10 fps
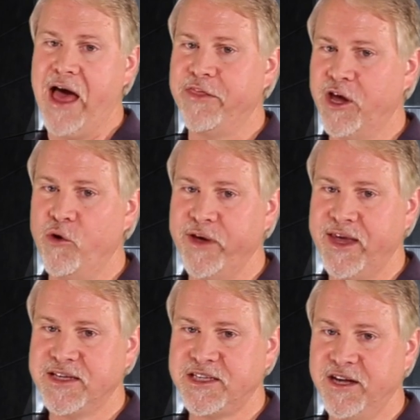Now the
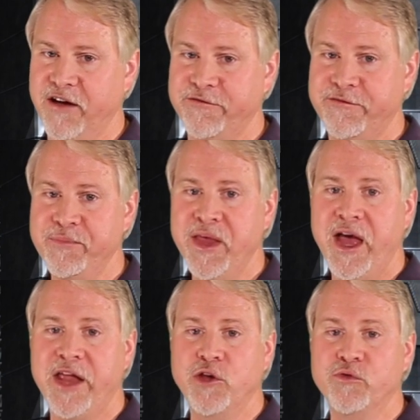going gets tough
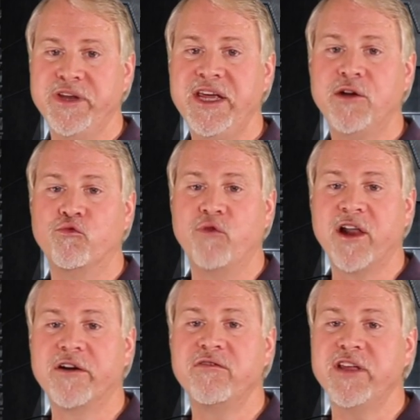and you'll need a
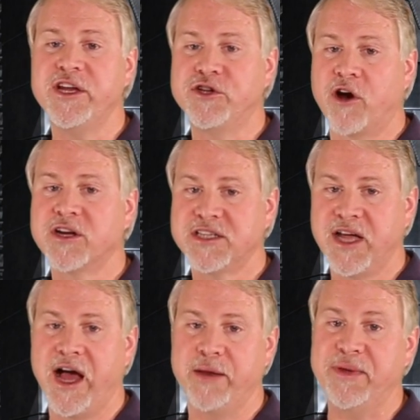relatively dark
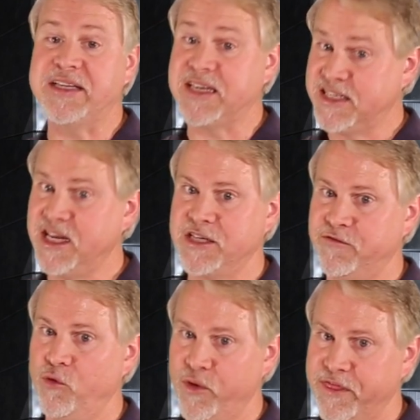sky to be
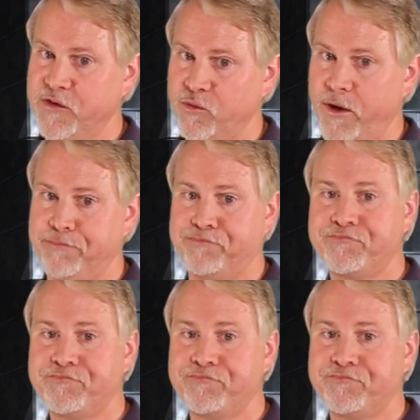successful with this one.